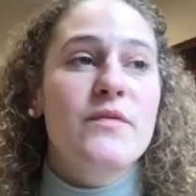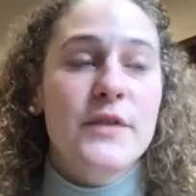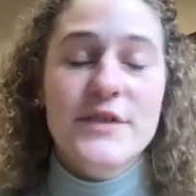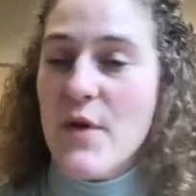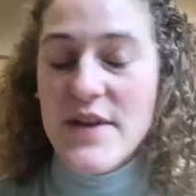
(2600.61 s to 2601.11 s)

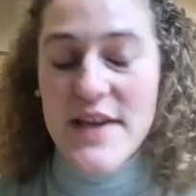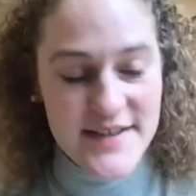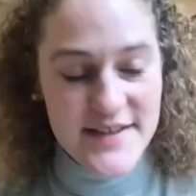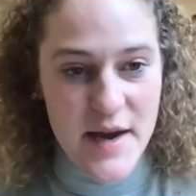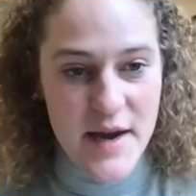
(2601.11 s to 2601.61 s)
first of all,
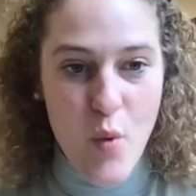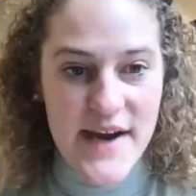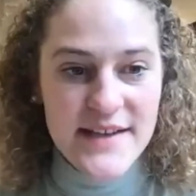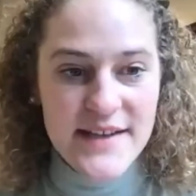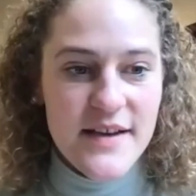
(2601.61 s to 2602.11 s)
yes, I am
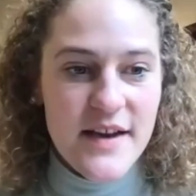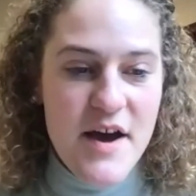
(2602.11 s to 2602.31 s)
white.